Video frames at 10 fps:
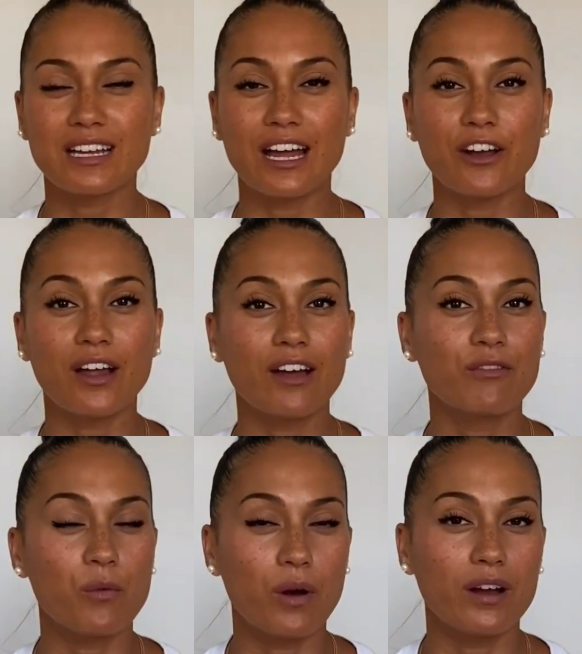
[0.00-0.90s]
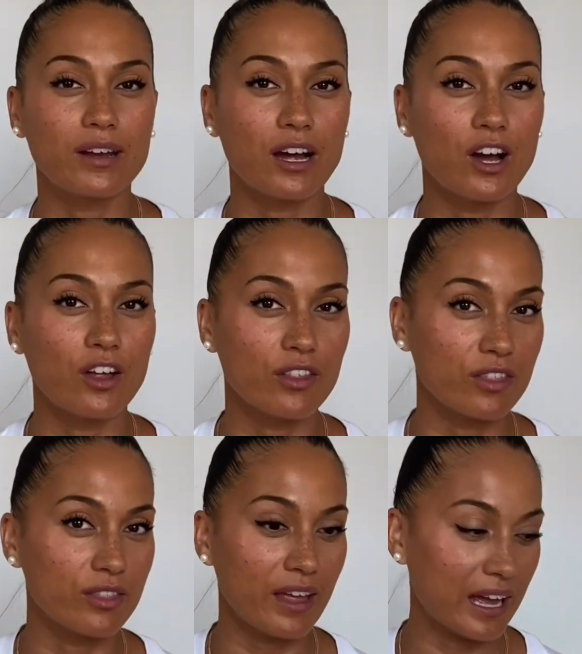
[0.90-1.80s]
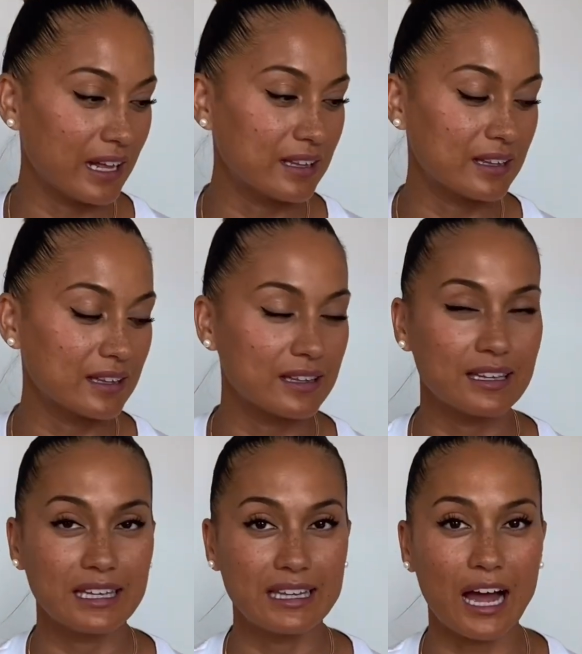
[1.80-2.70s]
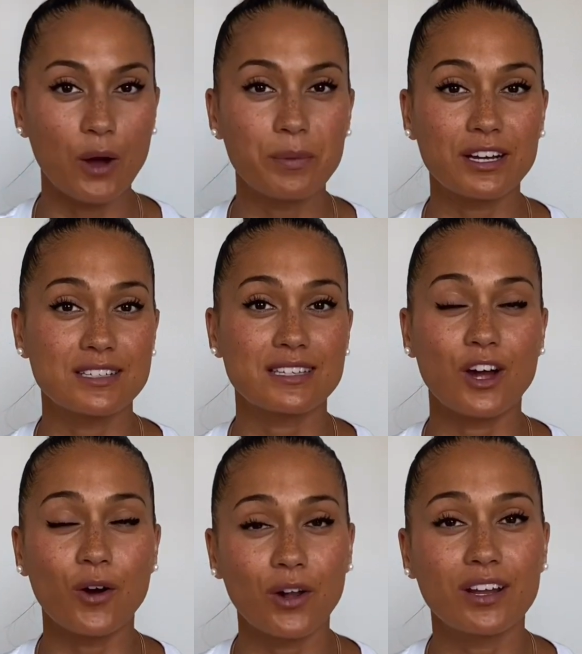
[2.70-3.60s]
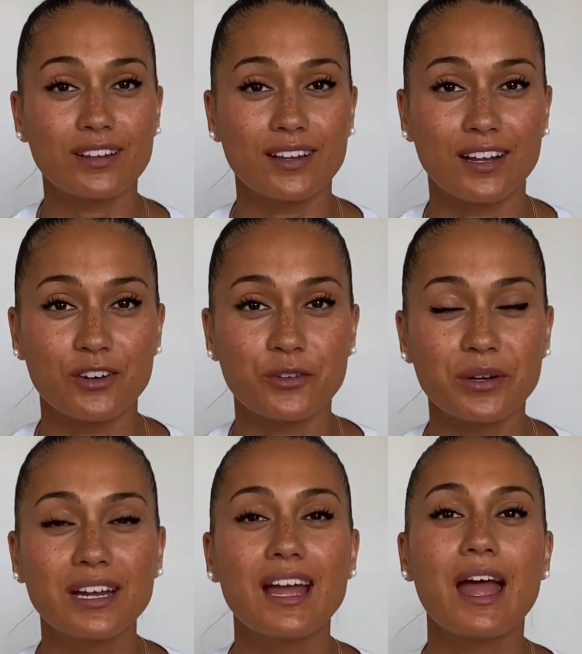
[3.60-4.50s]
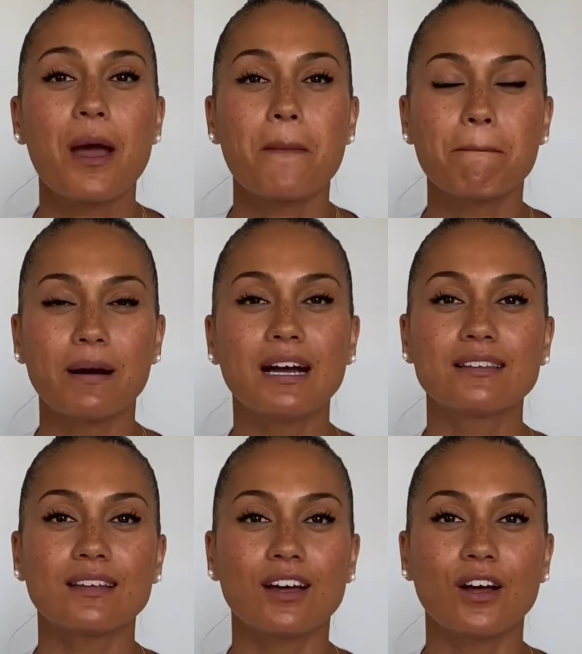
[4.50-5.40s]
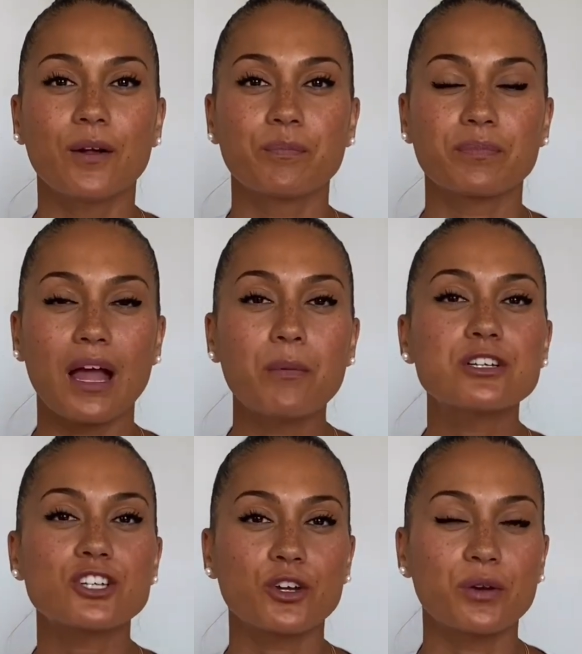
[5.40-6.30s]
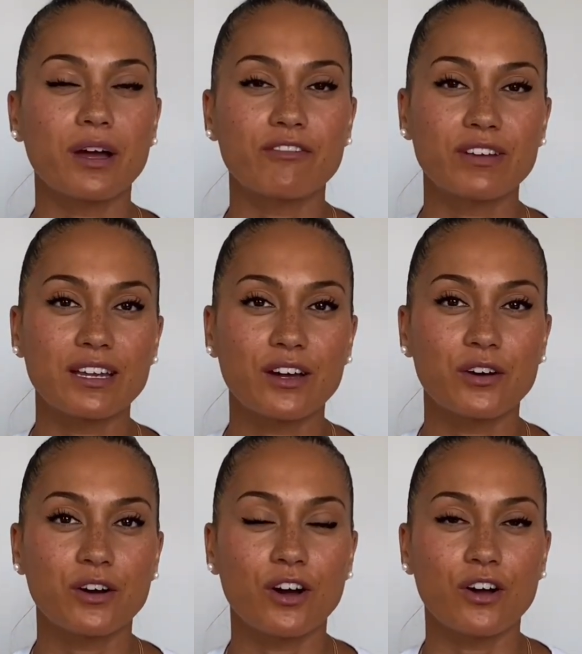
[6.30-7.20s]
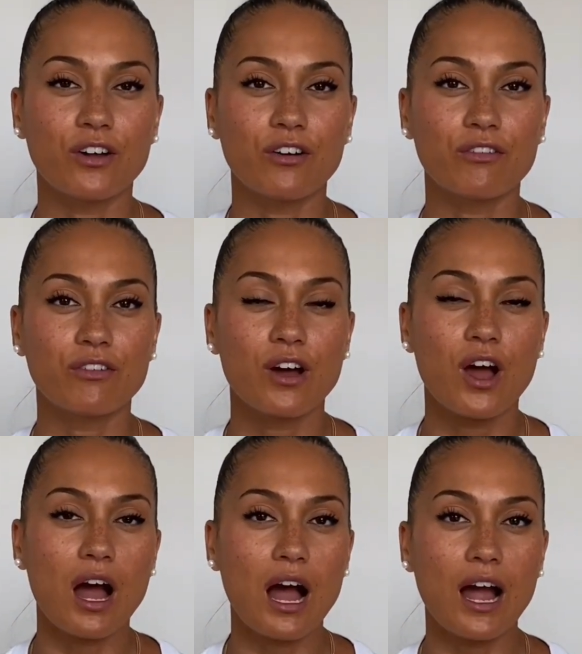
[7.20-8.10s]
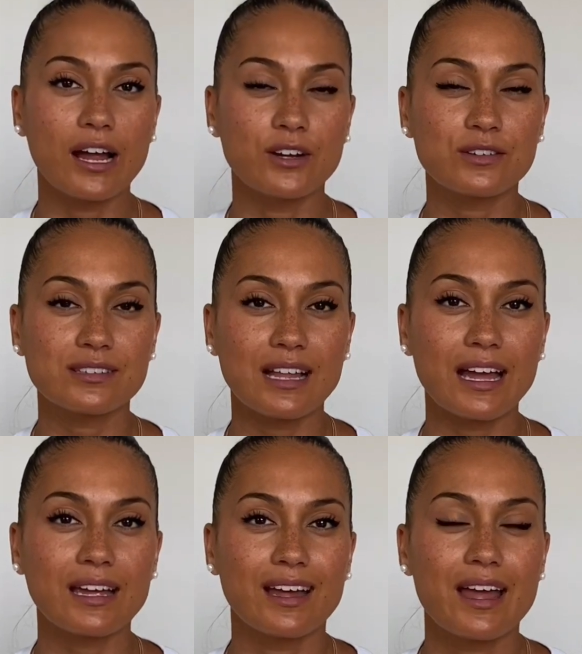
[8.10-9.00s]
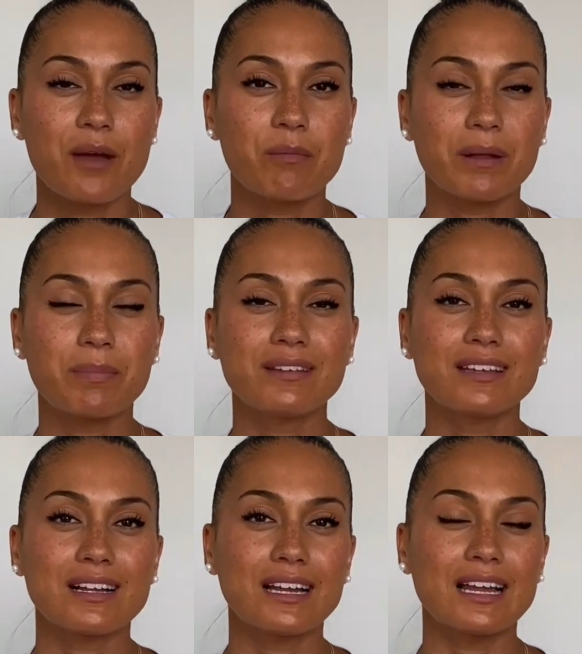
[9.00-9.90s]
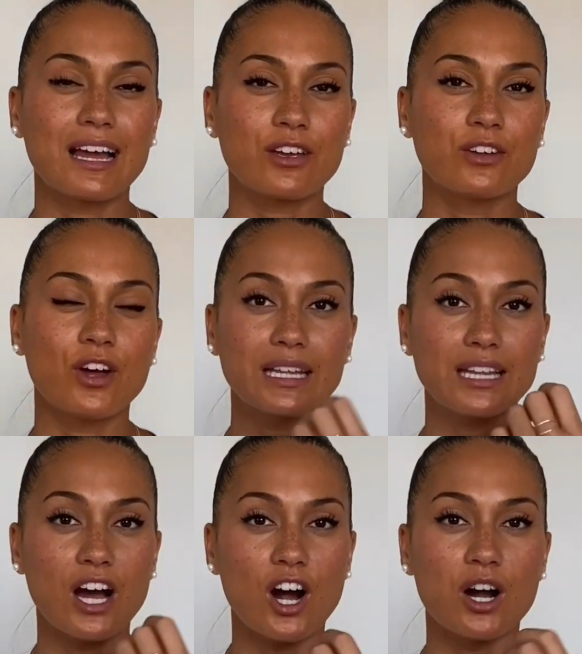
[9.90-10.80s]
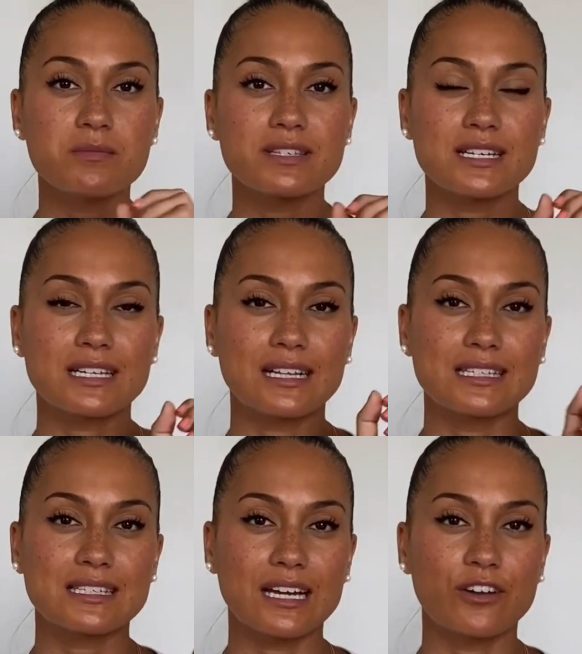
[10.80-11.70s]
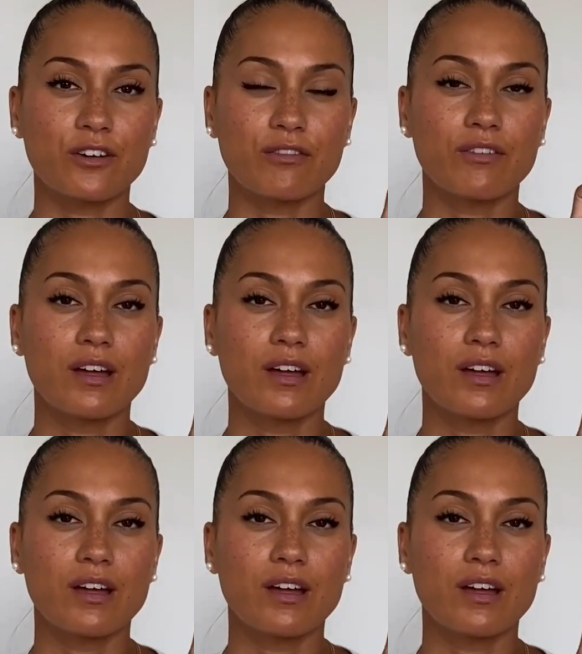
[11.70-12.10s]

I don't have one on hand now because they're all in the laundry, but I will show you a video of how it looks like. But basically, like, you know, in the arms there's like this kind of